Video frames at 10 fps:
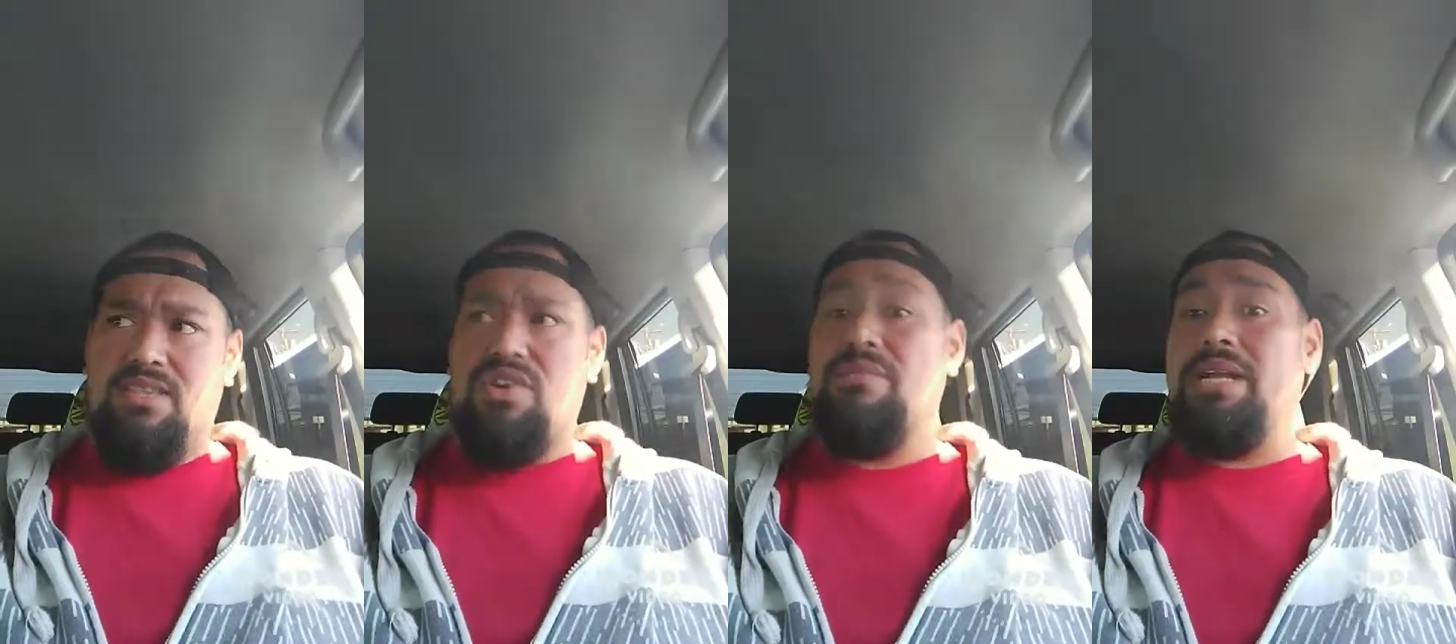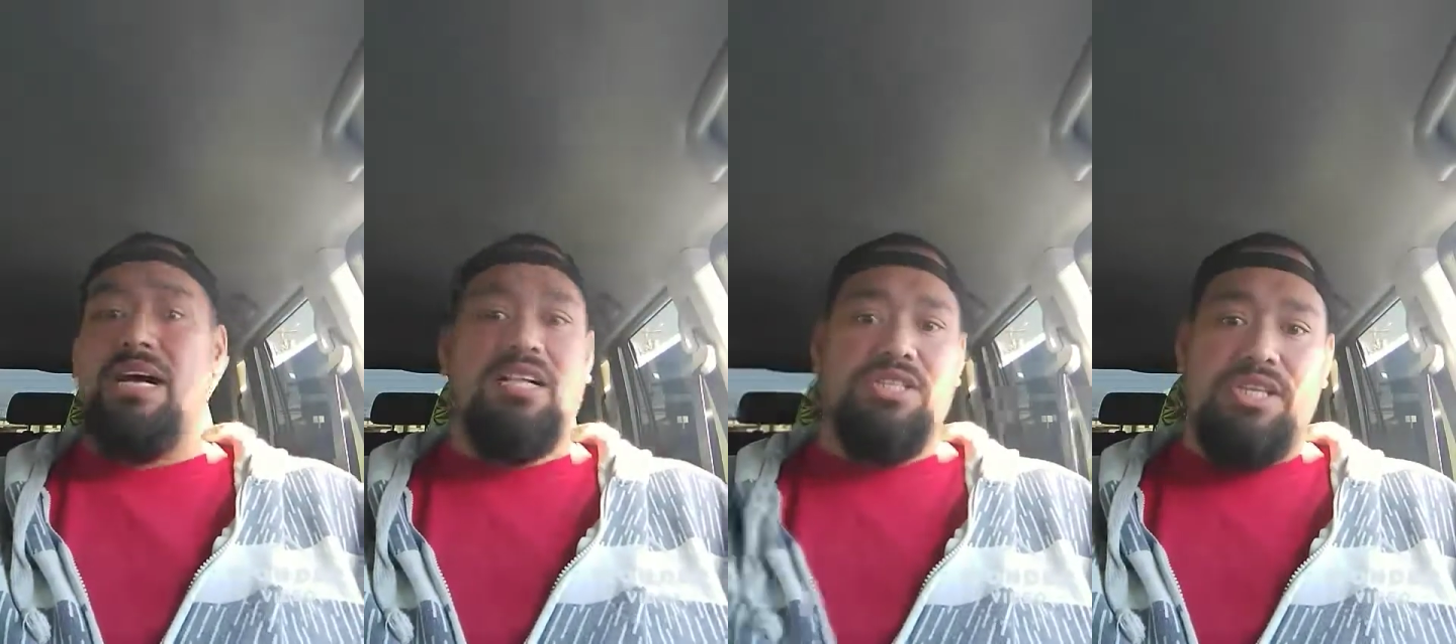
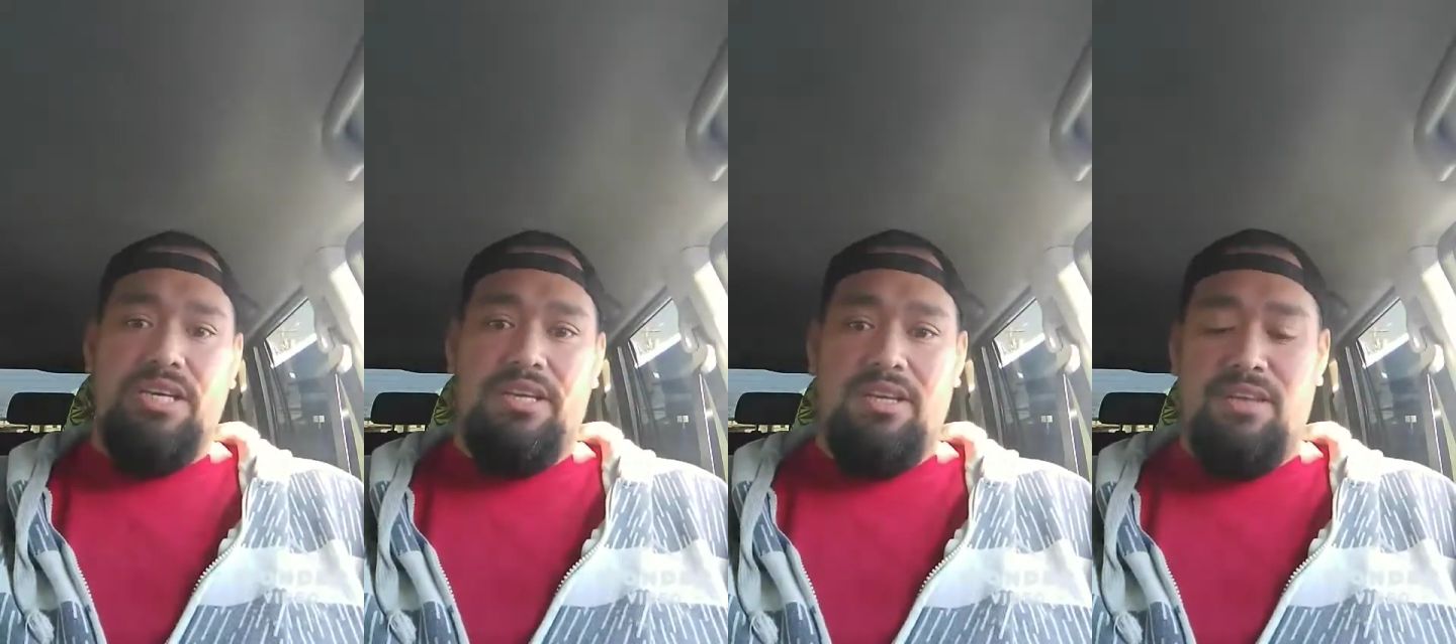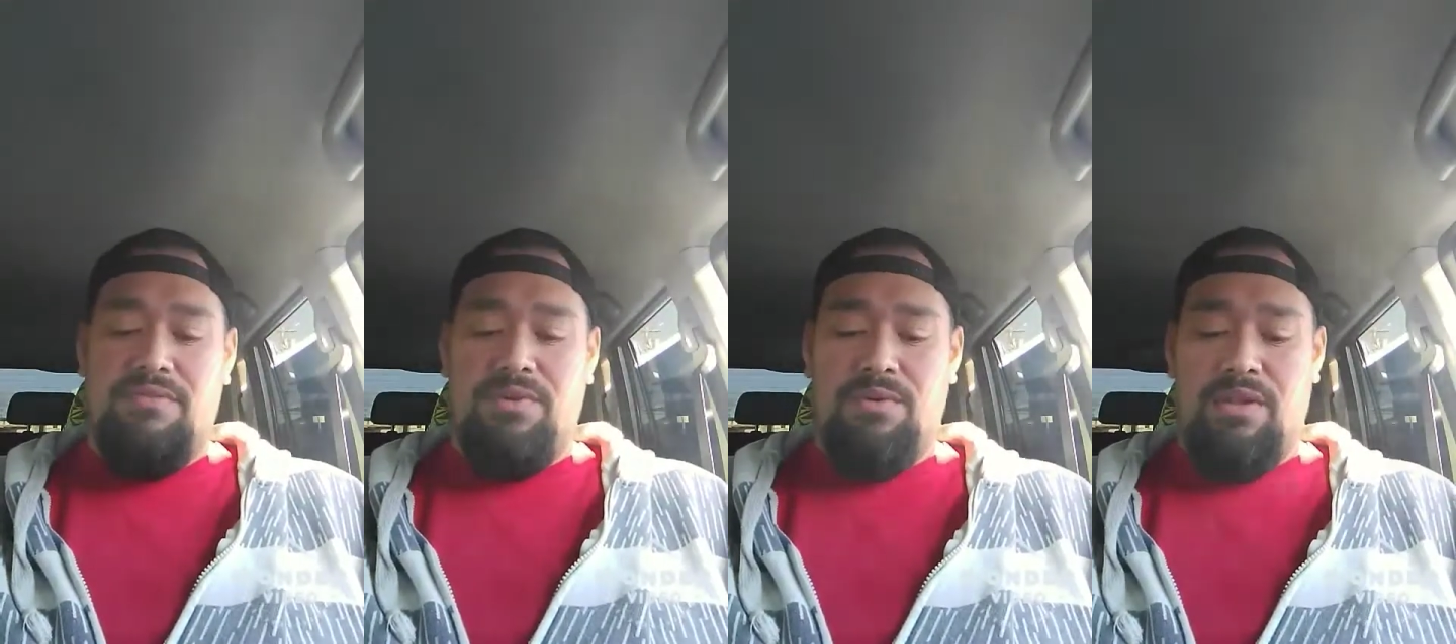terminology,
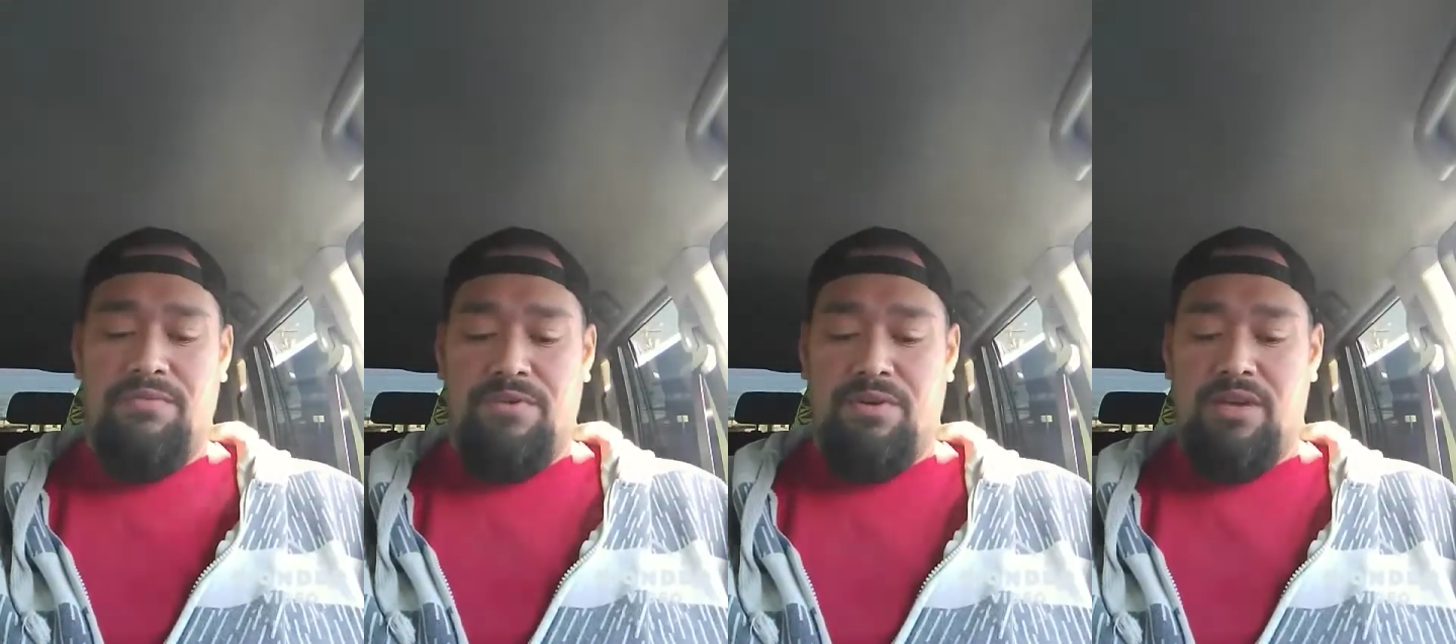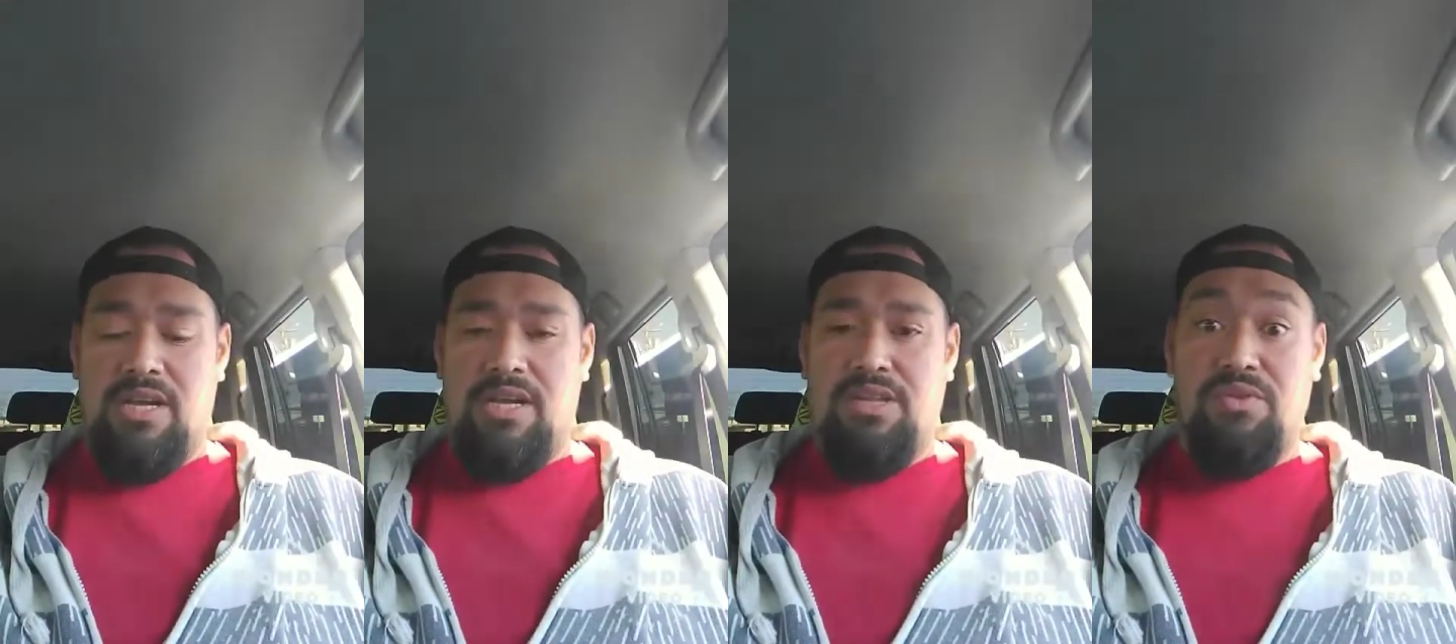if you will,
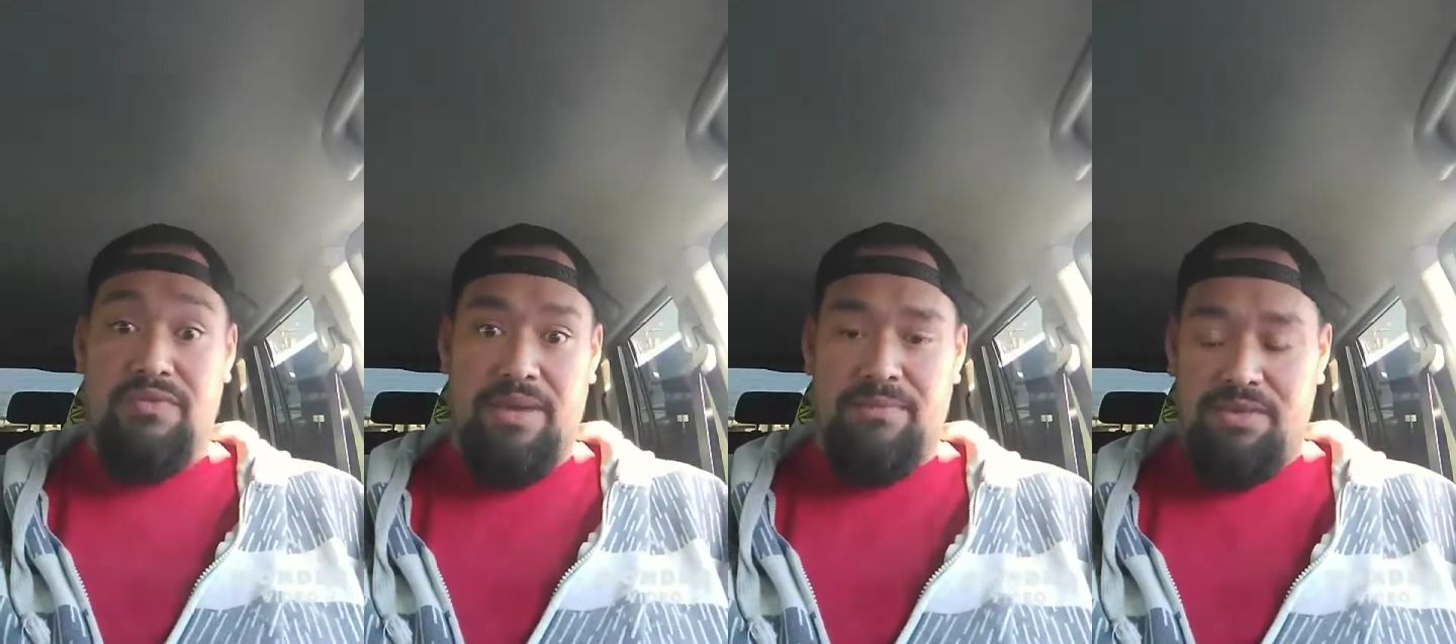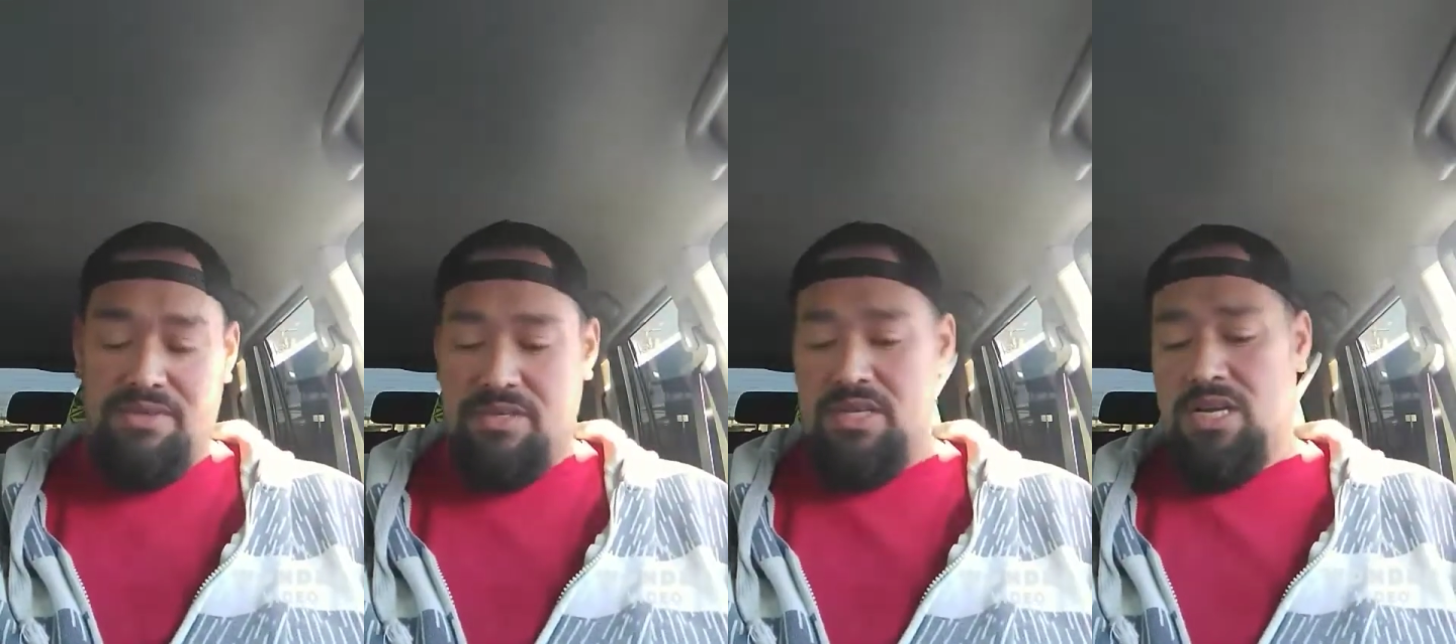for new
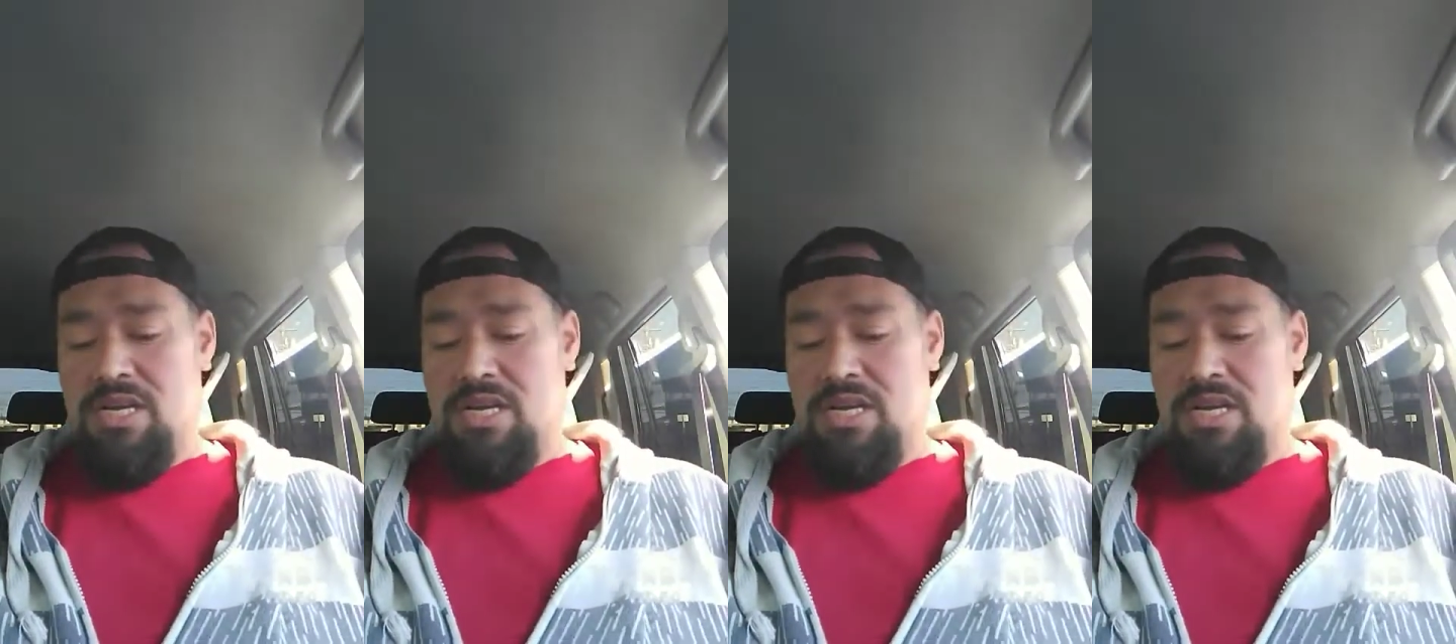vapors.